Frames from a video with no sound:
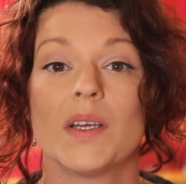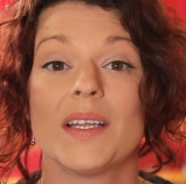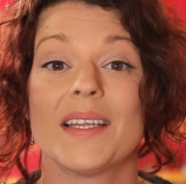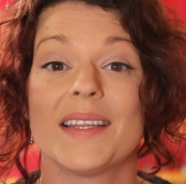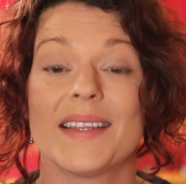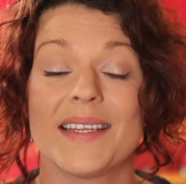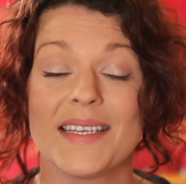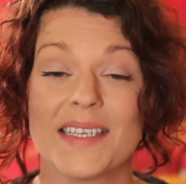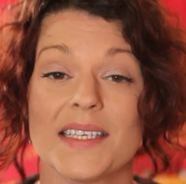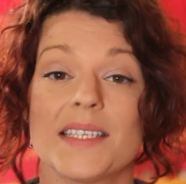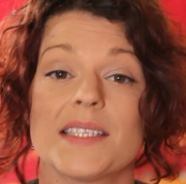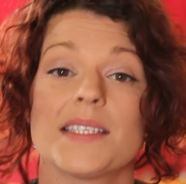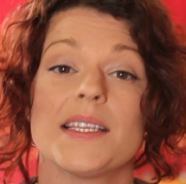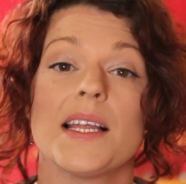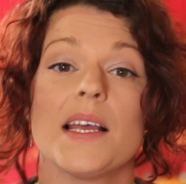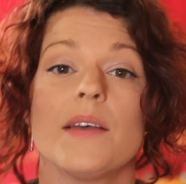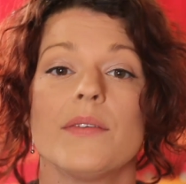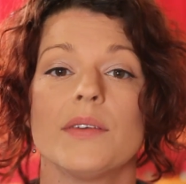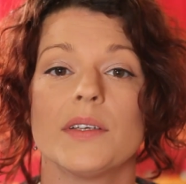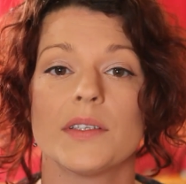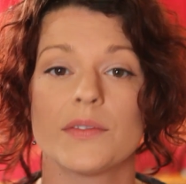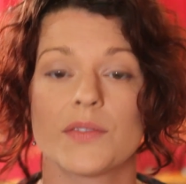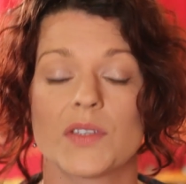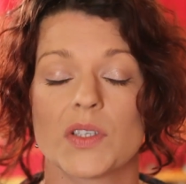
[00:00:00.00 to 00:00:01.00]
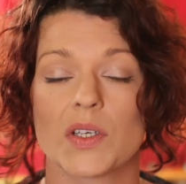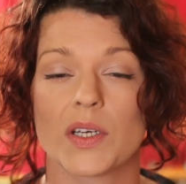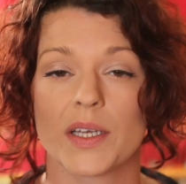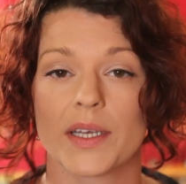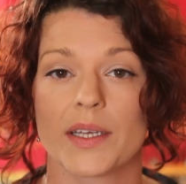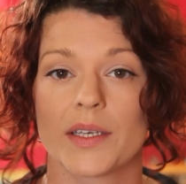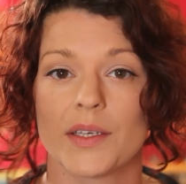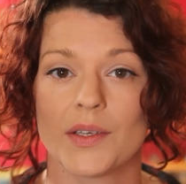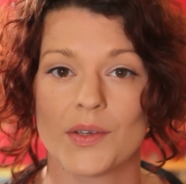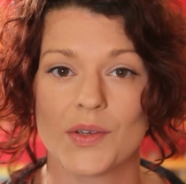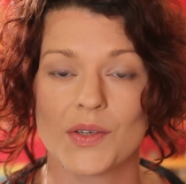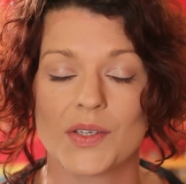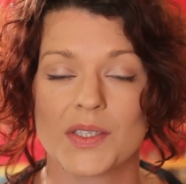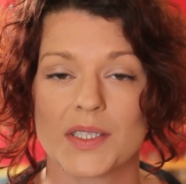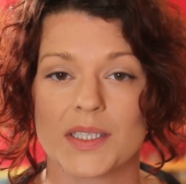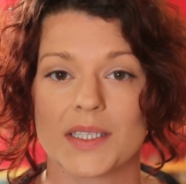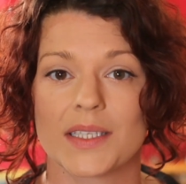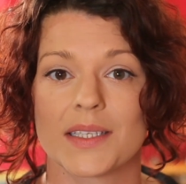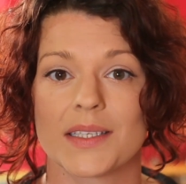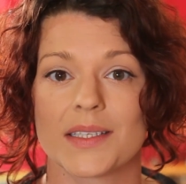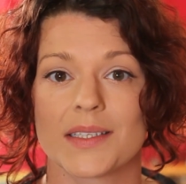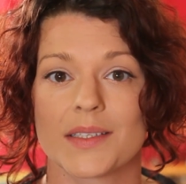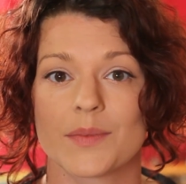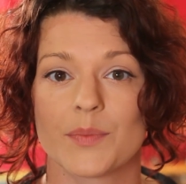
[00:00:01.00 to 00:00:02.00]
This level of
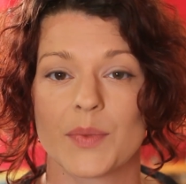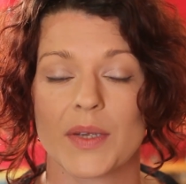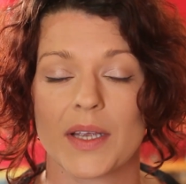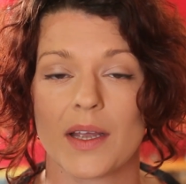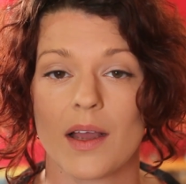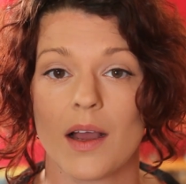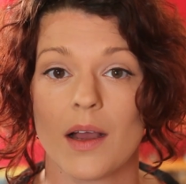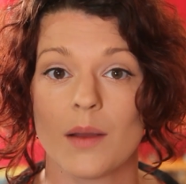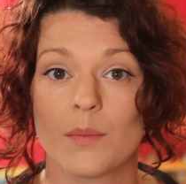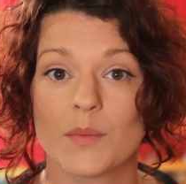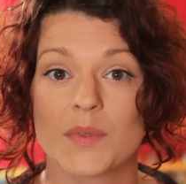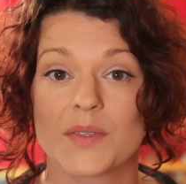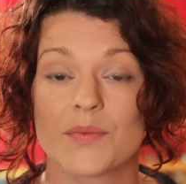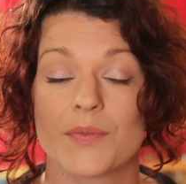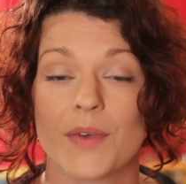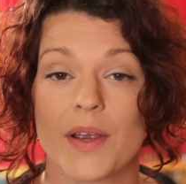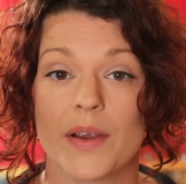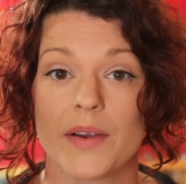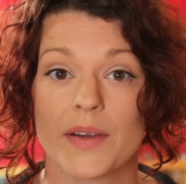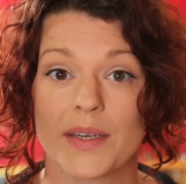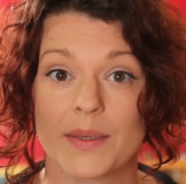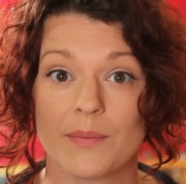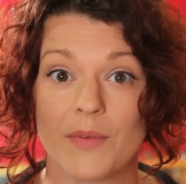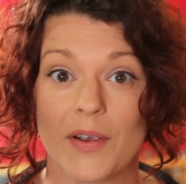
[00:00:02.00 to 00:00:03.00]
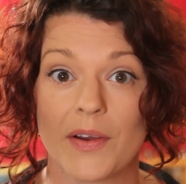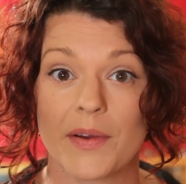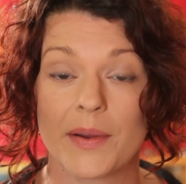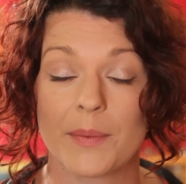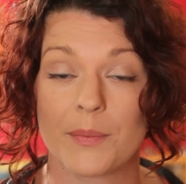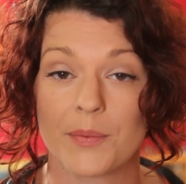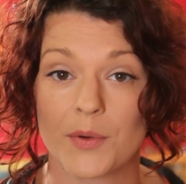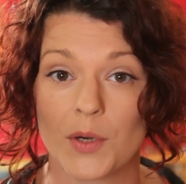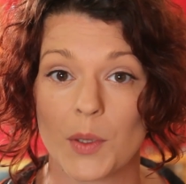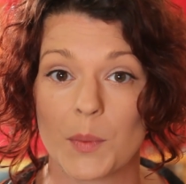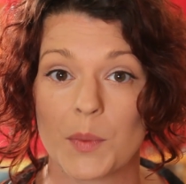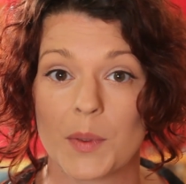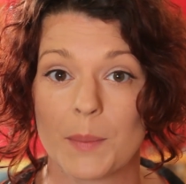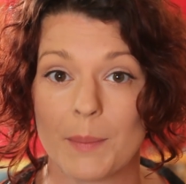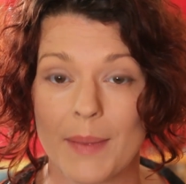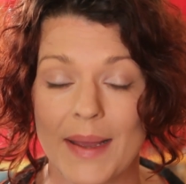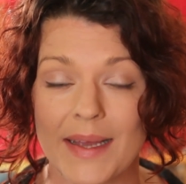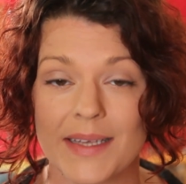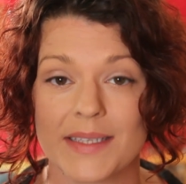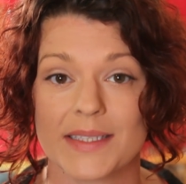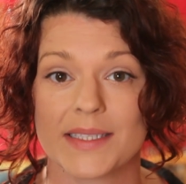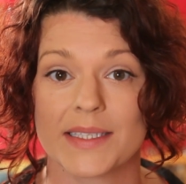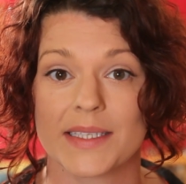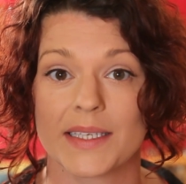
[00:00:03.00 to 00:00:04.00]
diagnosis becomes very, very
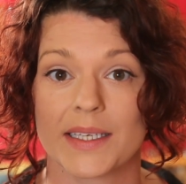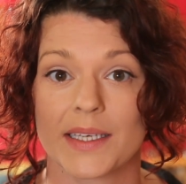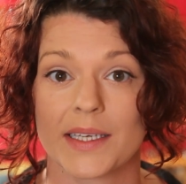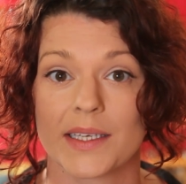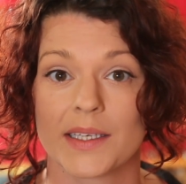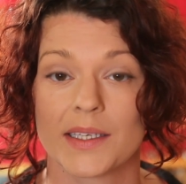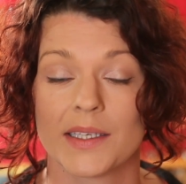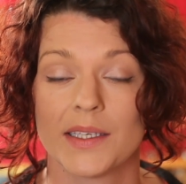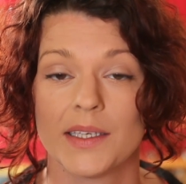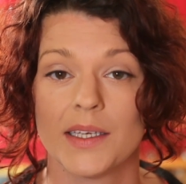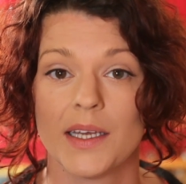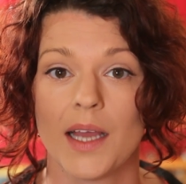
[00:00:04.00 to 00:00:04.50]
problematic